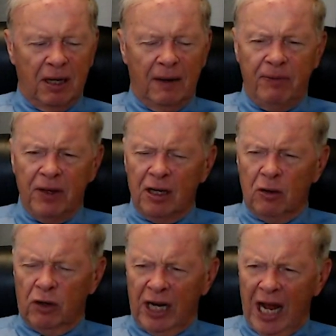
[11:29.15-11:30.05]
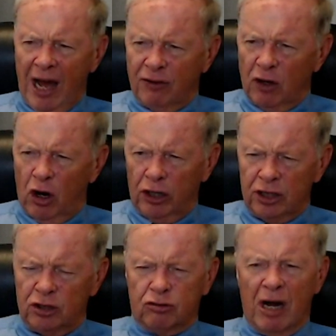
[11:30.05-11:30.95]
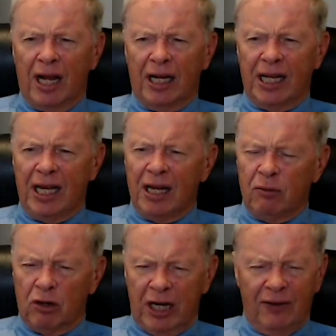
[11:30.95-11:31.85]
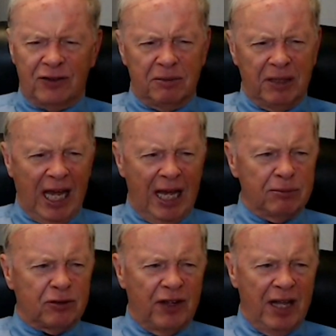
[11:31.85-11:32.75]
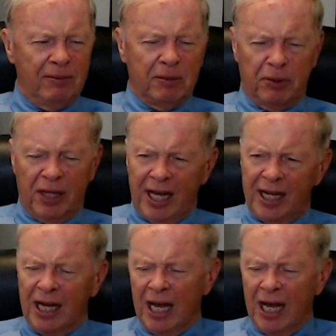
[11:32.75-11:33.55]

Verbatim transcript: Um, we're going to have the haunted trolley, and we're going to have some games for them to play.